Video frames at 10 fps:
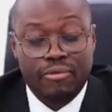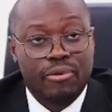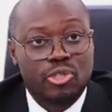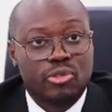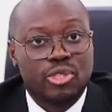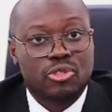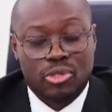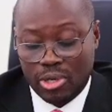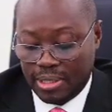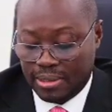fostering
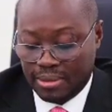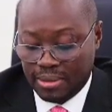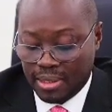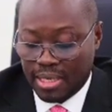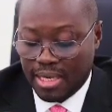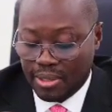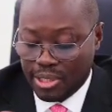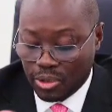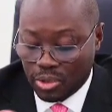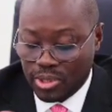strong and
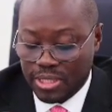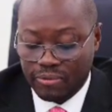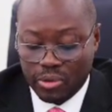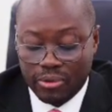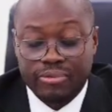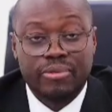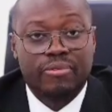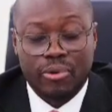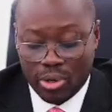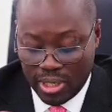inclusive growth
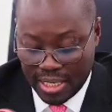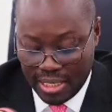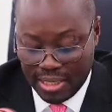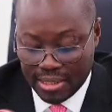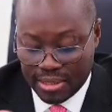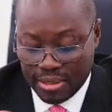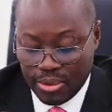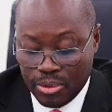for all Ghanaians.